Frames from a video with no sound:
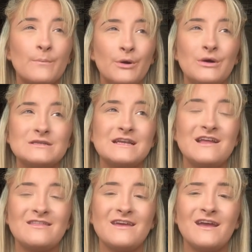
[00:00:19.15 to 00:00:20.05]
post
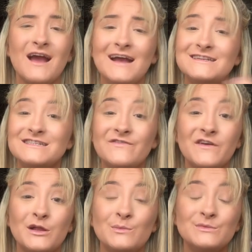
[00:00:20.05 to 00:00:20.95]
anything. I did
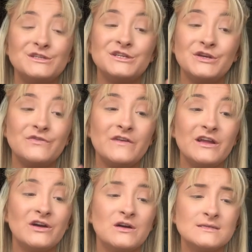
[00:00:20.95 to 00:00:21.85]
film two
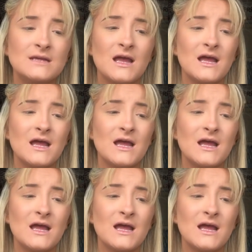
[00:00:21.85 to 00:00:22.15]
videos